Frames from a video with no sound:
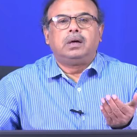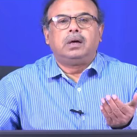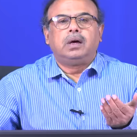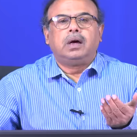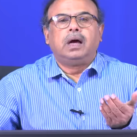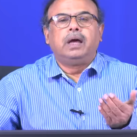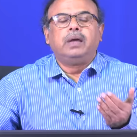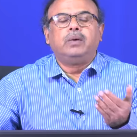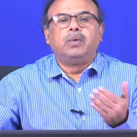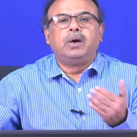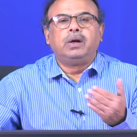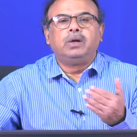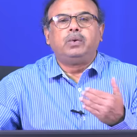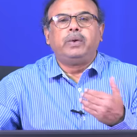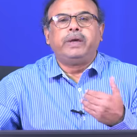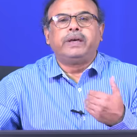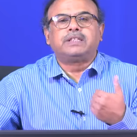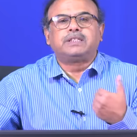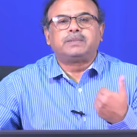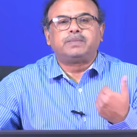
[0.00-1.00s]
I want to
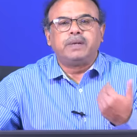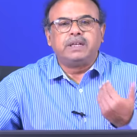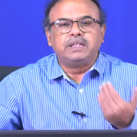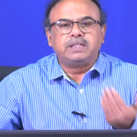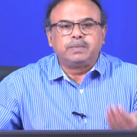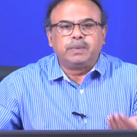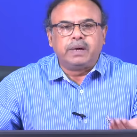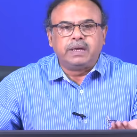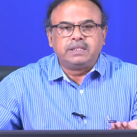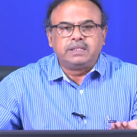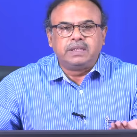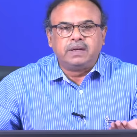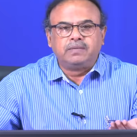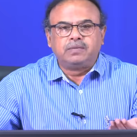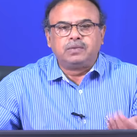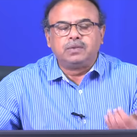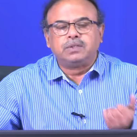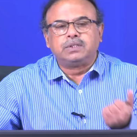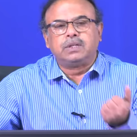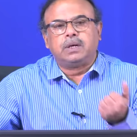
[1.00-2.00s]
express myself
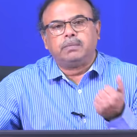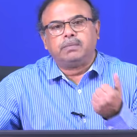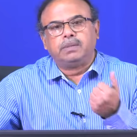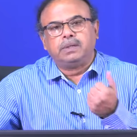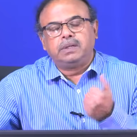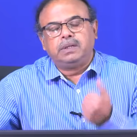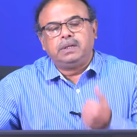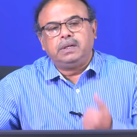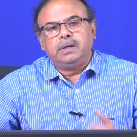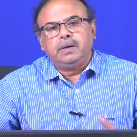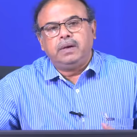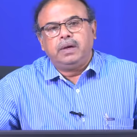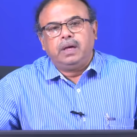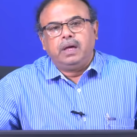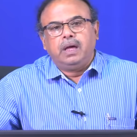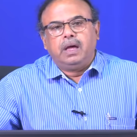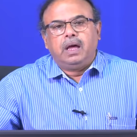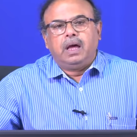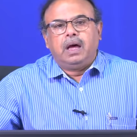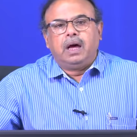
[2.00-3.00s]
to somebody,
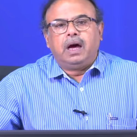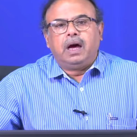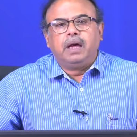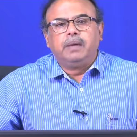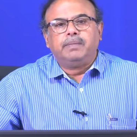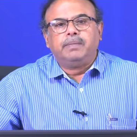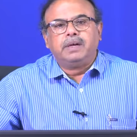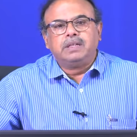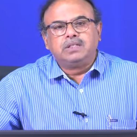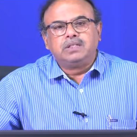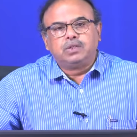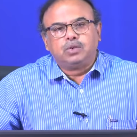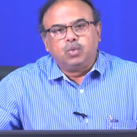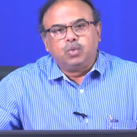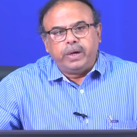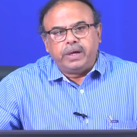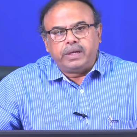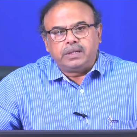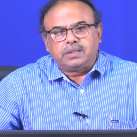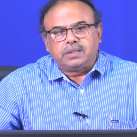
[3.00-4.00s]
I must do
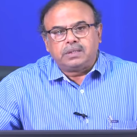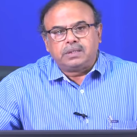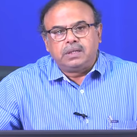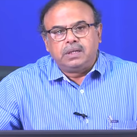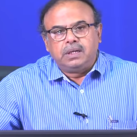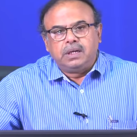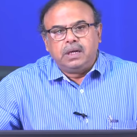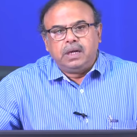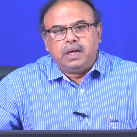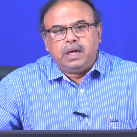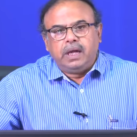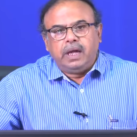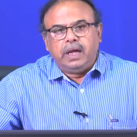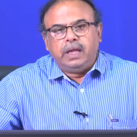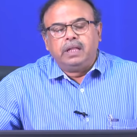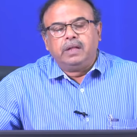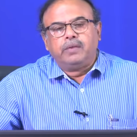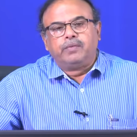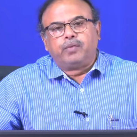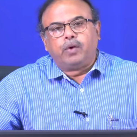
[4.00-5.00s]
it
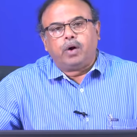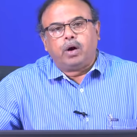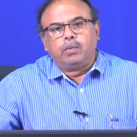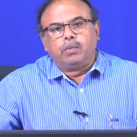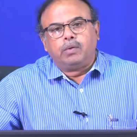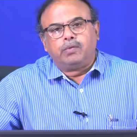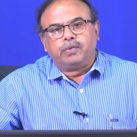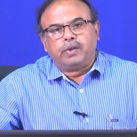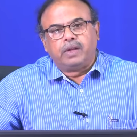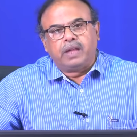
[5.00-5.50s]
in the form of